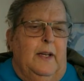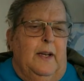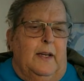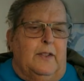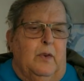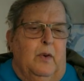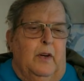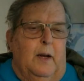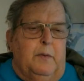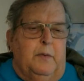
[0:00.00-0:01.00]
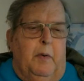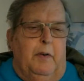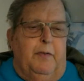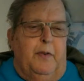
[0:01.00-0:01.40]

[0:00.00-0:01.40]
The next story comes from our